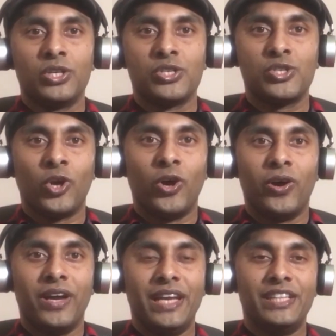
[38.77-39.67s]

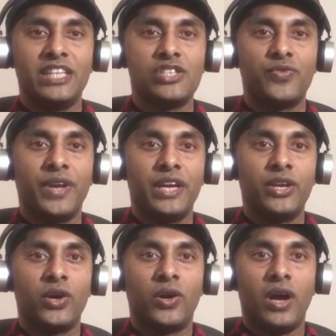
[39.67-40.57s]
So in this
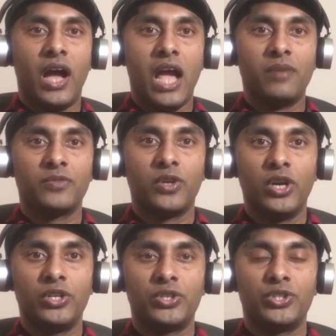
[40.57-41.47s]
video I am
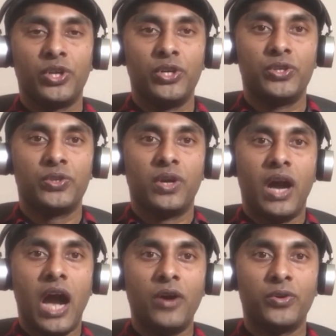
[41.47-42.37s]
going to show you
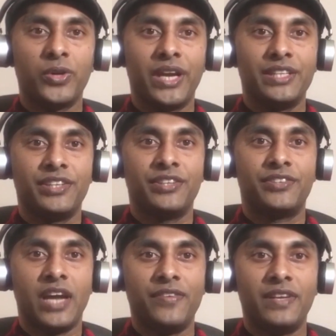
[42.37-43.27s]
how to get the
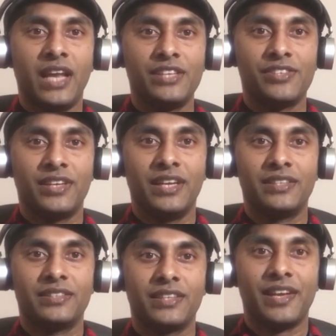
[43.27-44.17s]
driving license
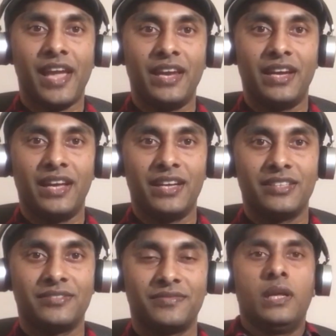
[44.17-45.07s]
in Canada.
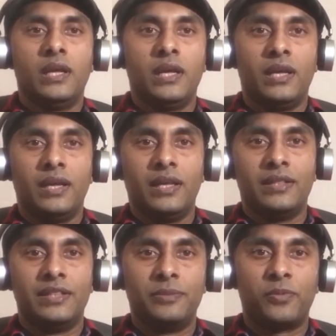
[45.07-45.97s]

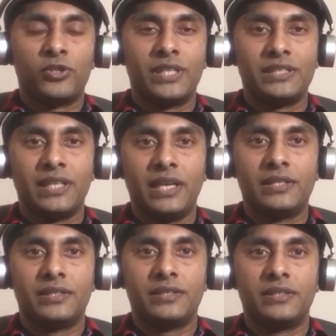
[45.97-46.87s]
The process
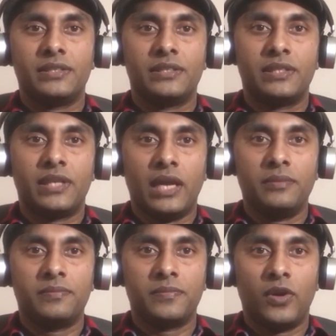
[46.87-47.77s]
and
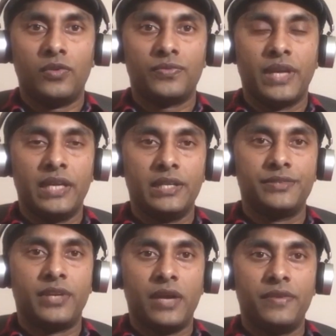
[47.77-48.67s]
time of getting
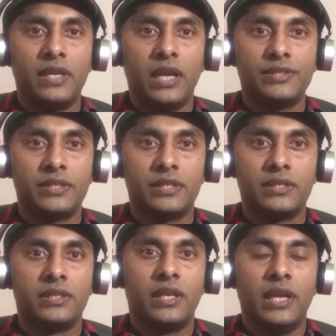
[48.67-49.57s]
driving license
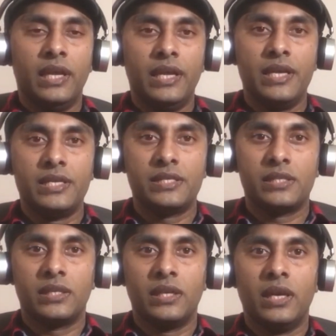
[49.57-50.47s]
is
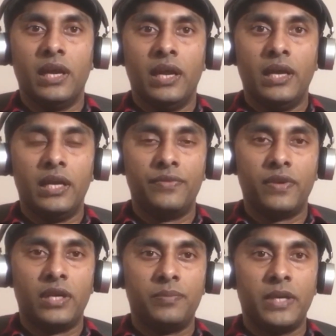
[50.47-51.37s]

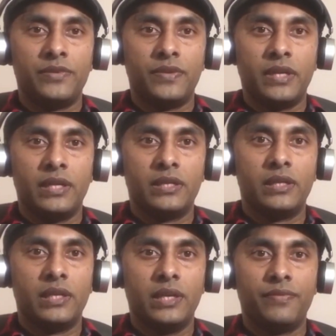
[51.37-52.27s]
different between
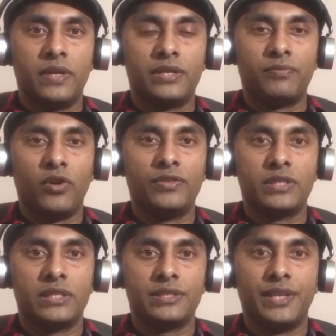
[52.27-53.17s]
different
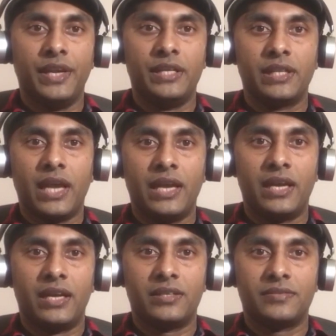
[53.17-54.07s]
provinces in Canada.